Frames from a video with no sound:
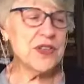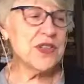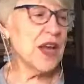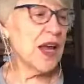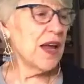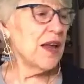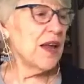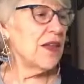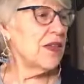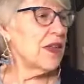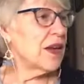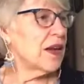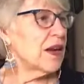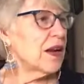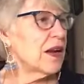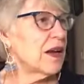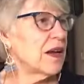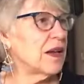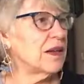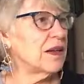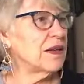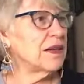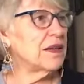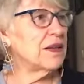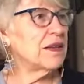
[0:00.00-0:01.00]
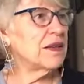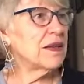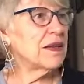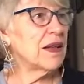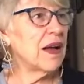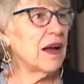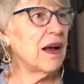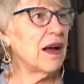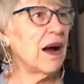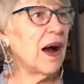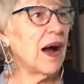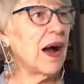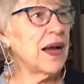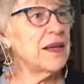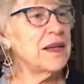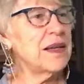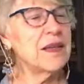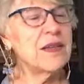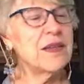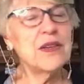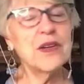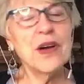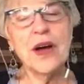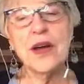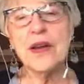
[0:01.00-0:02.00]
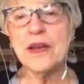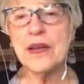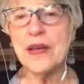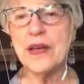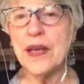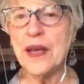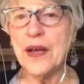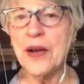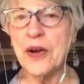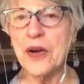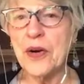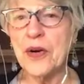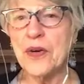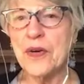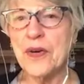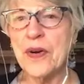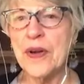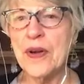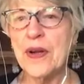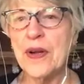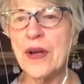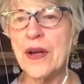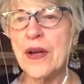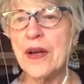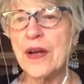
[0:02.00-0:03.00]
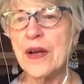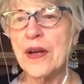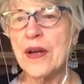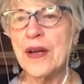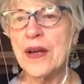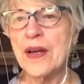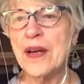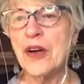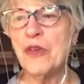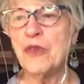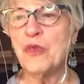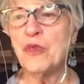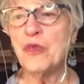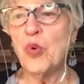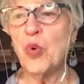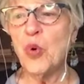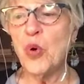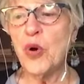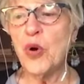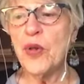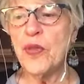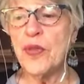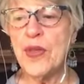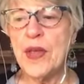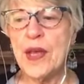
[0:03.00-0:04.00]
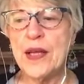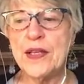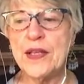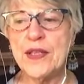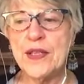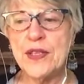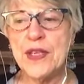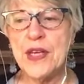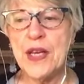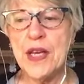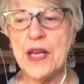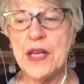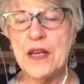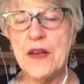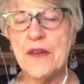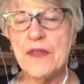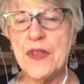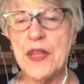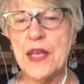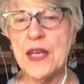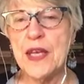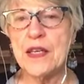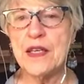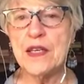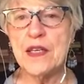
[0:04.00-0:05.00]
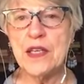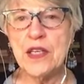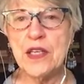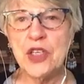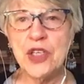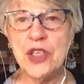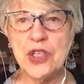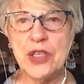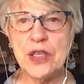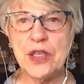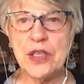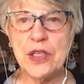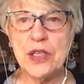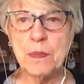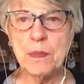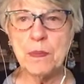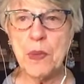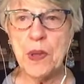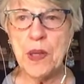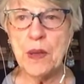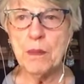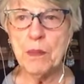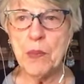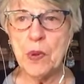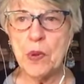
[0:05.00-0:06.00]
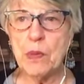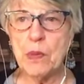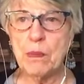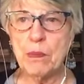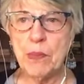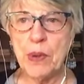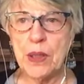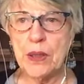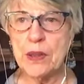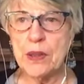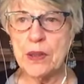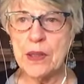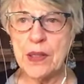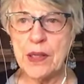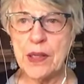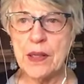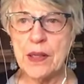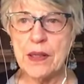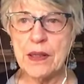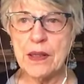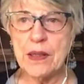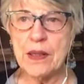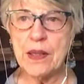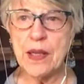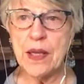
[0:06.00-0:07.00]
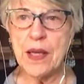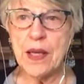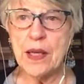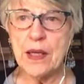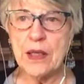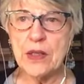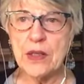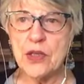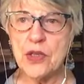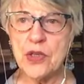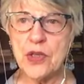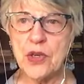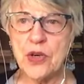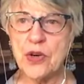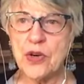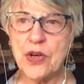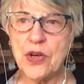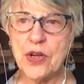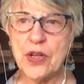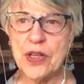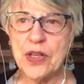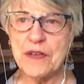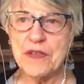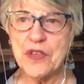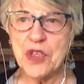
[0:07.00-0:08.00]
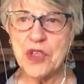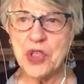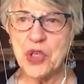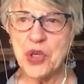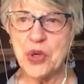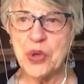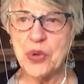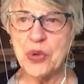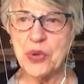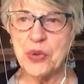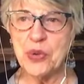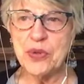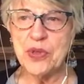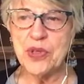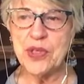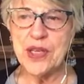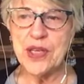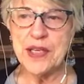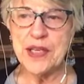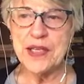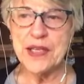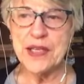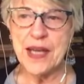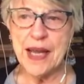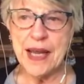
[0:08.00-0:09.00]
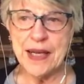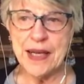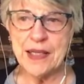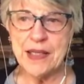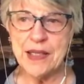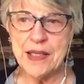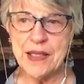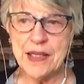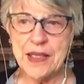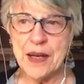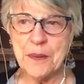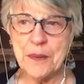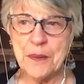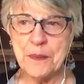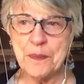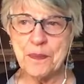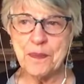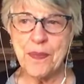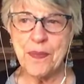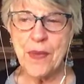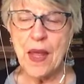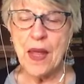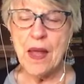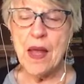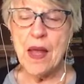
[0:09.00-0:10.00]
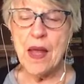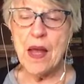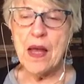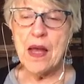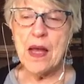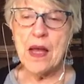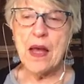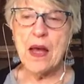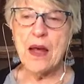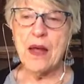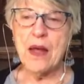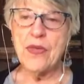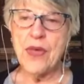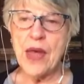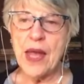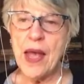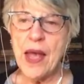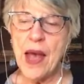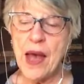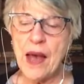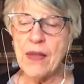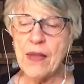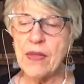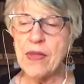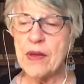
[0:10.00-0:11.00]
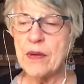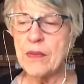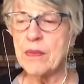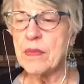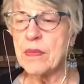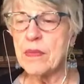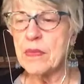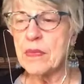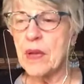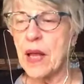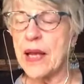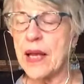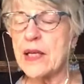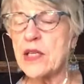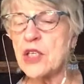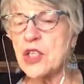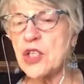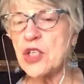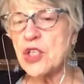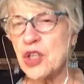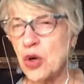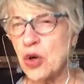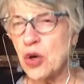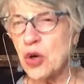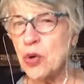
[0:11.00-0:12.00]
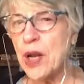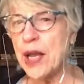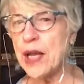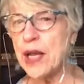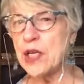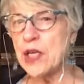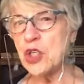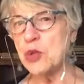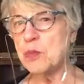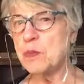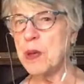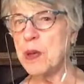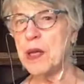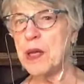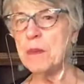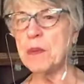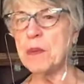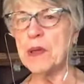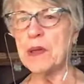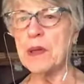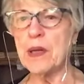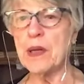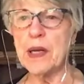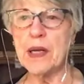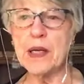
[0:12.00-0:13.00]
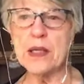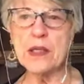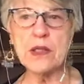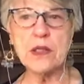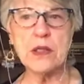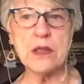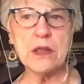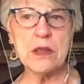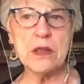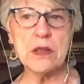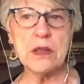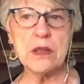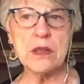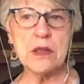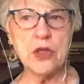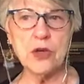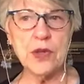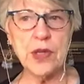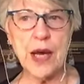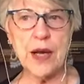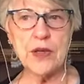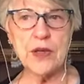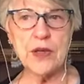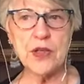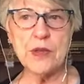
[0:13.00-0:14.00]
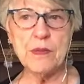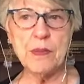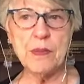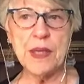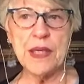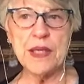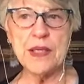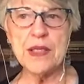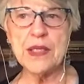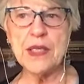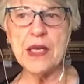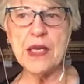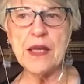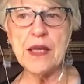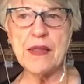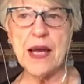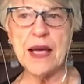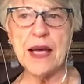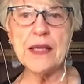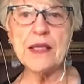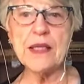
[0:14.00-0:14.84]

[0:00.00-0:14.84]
say that I did not care for the scene of the indigenous people building the circle of stones and dancing. they had them like Stone Age people. It's 2000 BC.